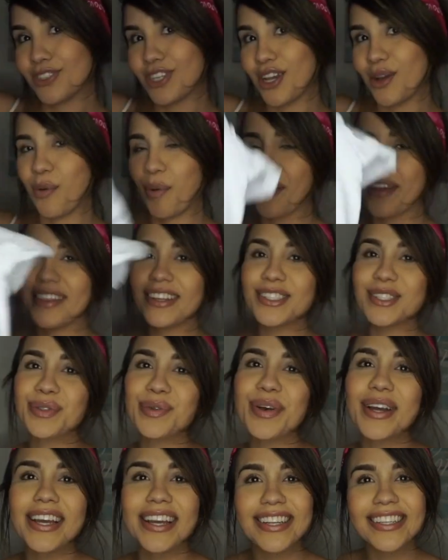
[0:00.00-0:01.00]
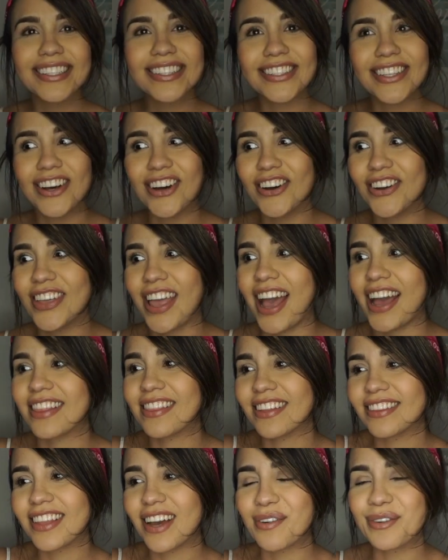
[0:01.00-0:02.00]
can wear this one. So yeah, I
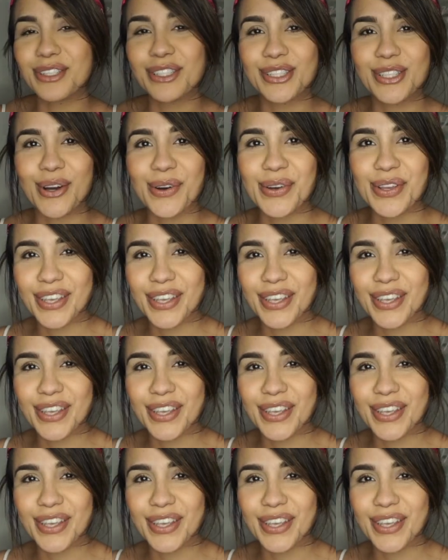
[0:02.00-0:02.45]
thought that was so